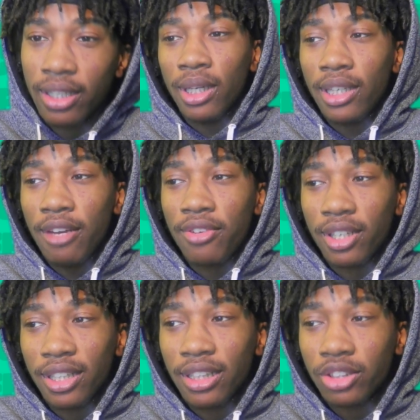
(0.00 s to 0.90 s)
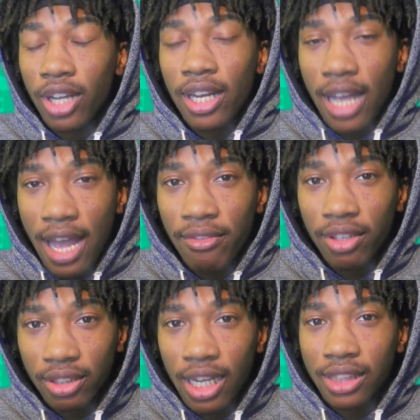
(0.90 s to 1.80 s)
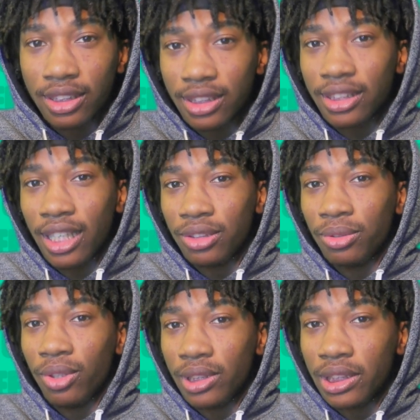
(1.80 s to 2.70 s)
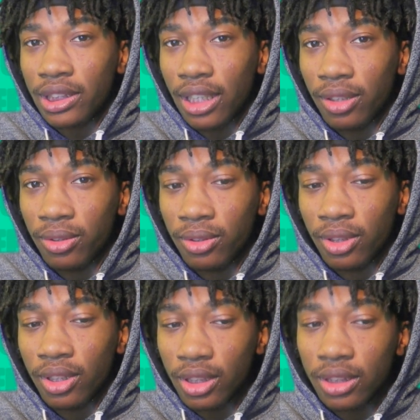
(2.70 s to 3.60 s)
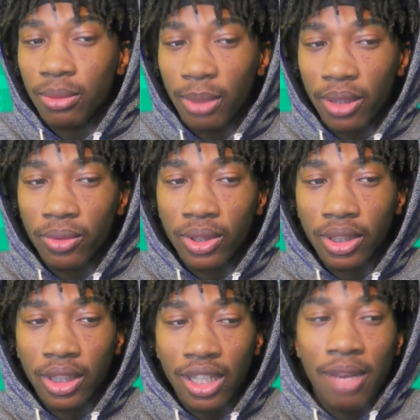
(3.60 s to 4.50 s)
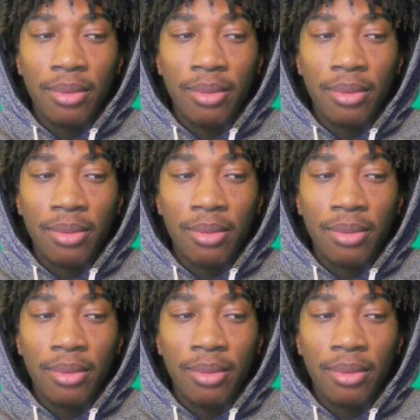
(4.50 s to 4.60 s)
But definitely trying to have a constant schedule on this channel is a big one. I